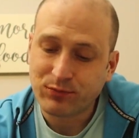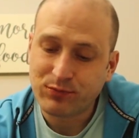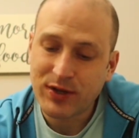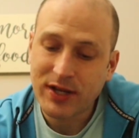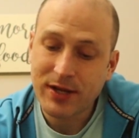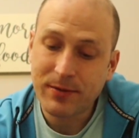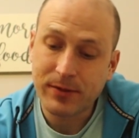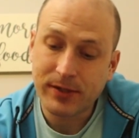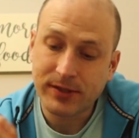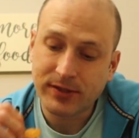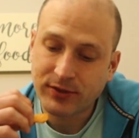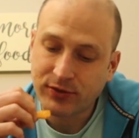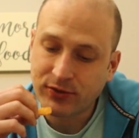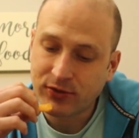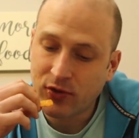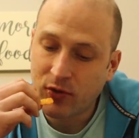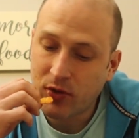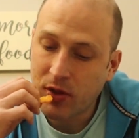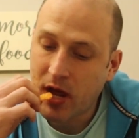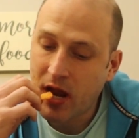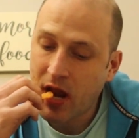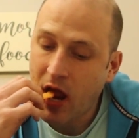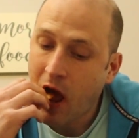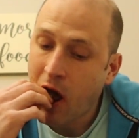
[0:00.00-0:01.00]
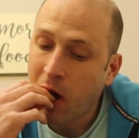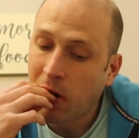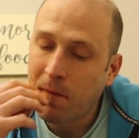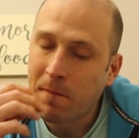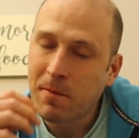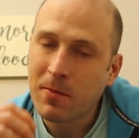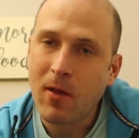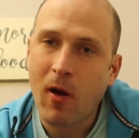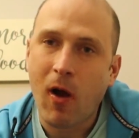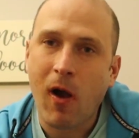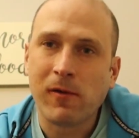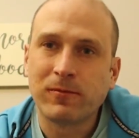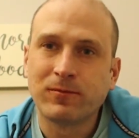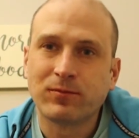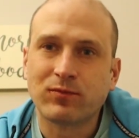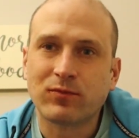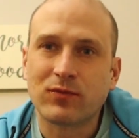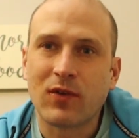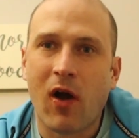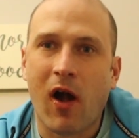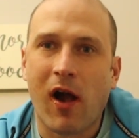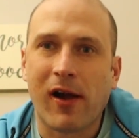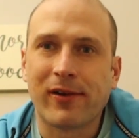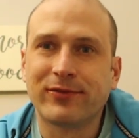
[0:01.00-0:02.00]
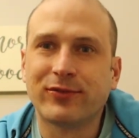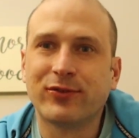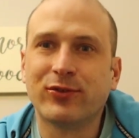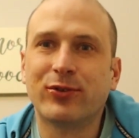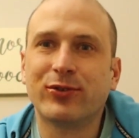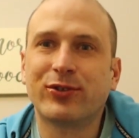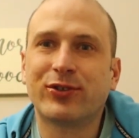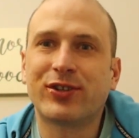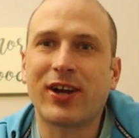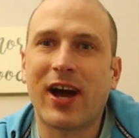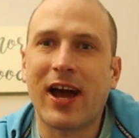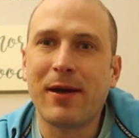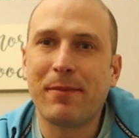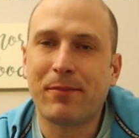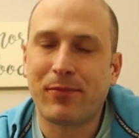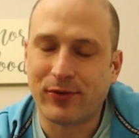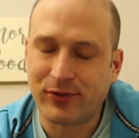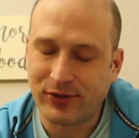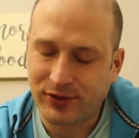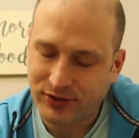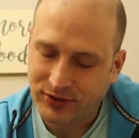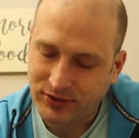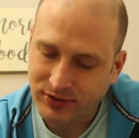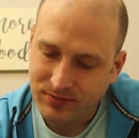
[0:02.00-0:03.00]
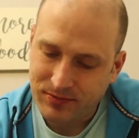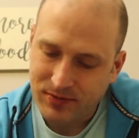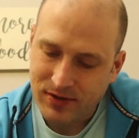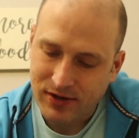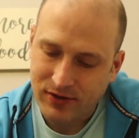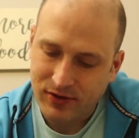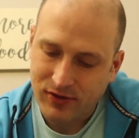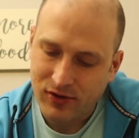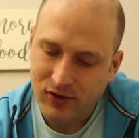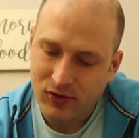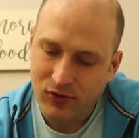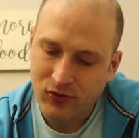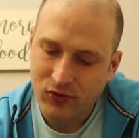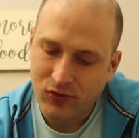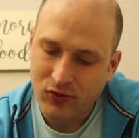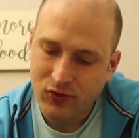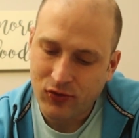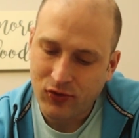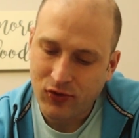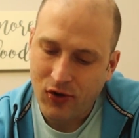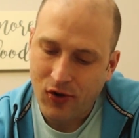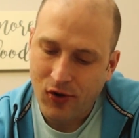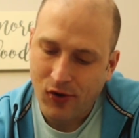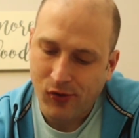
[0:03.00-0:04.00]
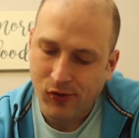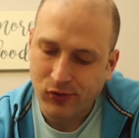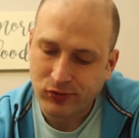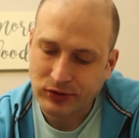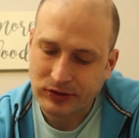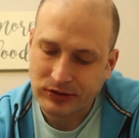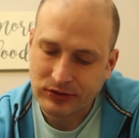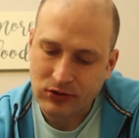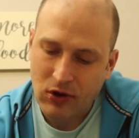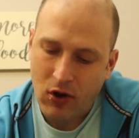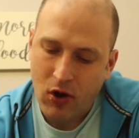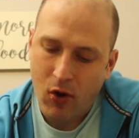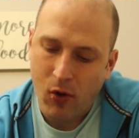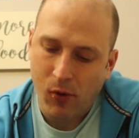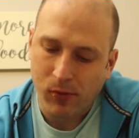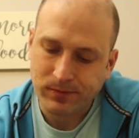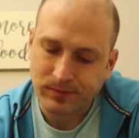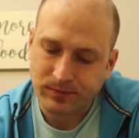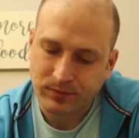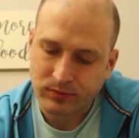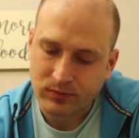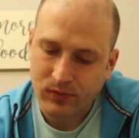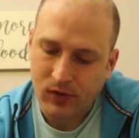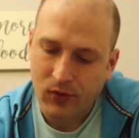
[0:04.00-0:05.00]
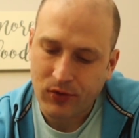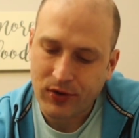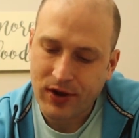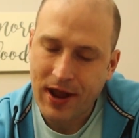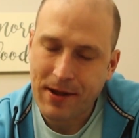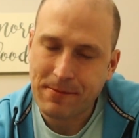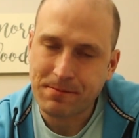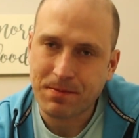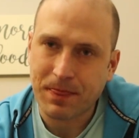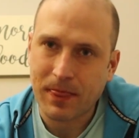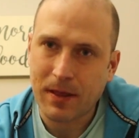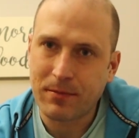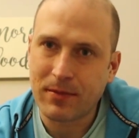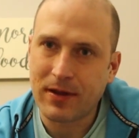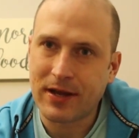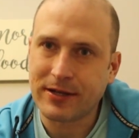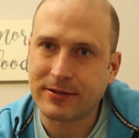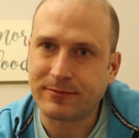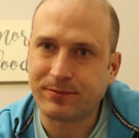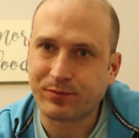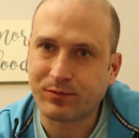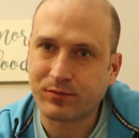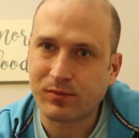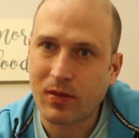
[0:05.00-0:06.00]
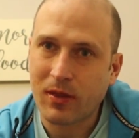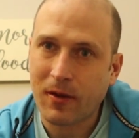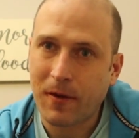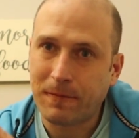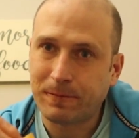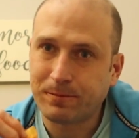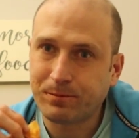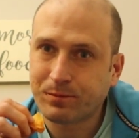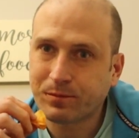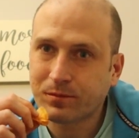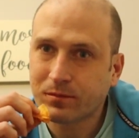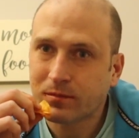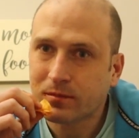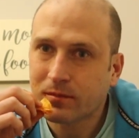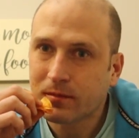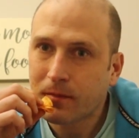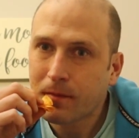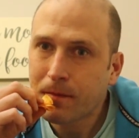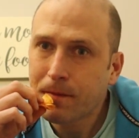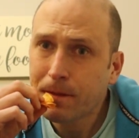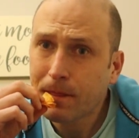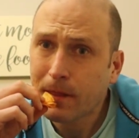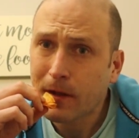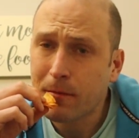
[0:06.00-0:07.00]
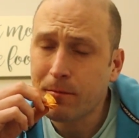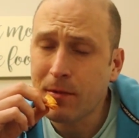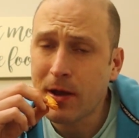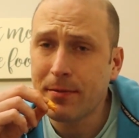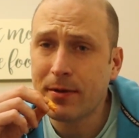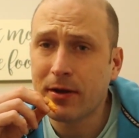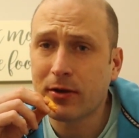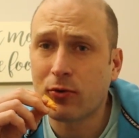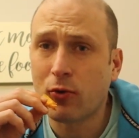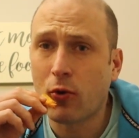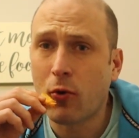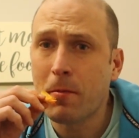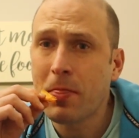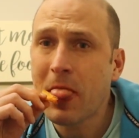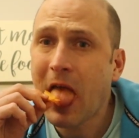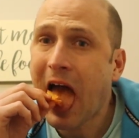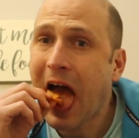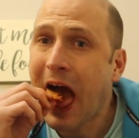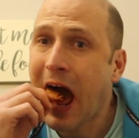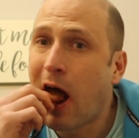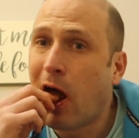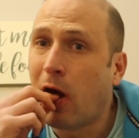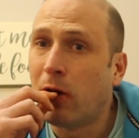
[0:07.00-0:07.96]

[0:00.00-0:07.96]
Babies, you know that. No diapers. I'm like, oh no. Okay, I'm like, maybe I go